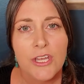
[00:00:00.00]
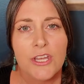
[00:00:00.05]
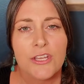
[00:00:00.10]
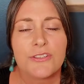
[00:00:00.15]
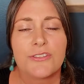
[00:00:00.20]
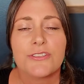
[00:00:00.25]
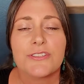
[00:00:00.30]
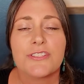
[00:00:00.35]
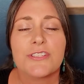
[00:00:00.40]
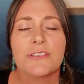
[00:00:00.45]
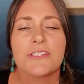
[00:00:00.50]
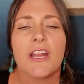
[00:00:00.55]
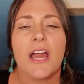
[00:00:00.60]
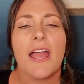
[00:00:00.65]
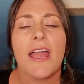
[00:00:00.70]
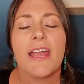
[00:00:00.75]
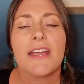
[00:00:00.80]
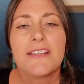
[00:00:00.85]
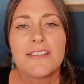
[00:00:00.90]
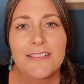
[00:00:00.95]
So this is an
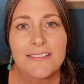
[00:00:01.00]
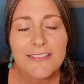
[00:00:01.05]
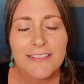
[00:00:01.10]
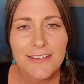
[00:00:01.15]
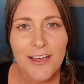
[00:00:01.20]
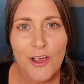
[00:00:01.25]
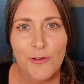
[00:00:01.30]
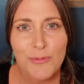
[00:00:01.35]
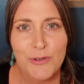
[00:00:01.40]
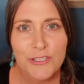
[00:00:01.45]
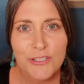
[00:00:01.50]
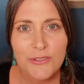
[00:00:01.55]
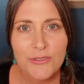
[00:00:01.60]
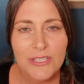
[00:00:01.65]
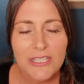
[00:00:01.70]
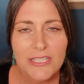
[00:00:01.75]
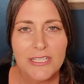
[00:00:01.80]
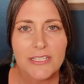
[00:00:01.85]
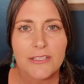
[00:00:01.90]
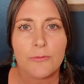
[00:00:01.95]
excellent
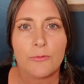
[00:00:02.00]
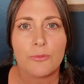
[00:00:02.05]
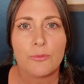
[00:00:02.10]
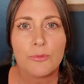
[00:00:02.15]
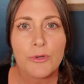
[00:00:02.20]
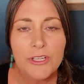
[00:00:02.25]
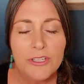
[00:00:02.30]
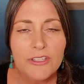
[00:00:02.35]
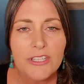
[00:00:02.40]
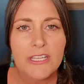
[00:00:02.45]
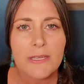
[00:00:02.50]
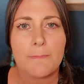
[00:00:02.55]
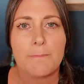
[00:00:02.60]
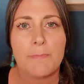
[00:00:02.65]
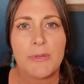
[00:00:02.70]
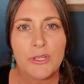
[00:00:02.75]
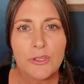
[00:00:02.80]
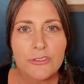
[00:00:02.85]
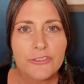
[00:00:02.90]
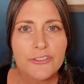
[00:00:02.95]
opportunity to really
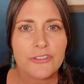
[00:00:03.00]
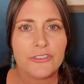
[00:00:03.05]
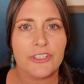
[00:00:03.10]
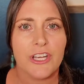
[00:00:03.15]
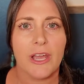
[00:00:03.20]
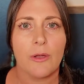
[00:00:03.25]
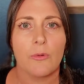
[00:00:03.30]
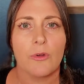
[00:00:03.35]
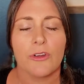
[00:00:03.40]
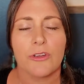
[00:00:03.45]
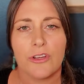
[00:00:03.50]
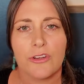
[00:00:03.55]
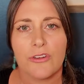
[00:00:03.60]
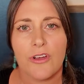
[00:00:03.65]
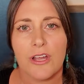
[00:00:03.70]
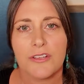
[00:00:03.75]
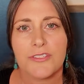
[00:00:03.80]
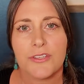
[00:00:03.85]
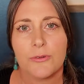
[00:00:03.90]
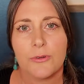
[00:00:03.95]
build your network
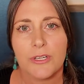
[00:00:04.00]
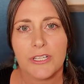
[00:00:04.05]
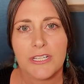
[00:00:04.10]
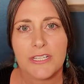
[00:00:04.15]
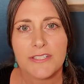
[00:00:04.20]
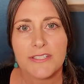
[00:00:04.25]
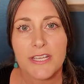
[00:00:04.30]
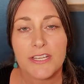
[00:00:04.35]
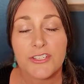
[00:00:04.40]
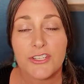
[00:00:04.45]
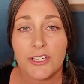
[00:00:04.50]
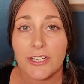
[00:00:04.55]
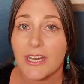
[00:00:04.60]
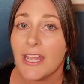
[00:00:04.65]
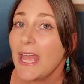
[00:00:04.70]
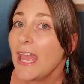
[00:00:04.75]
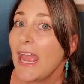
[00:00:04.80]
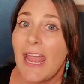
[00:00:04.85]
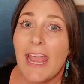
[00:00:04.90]
across the organization.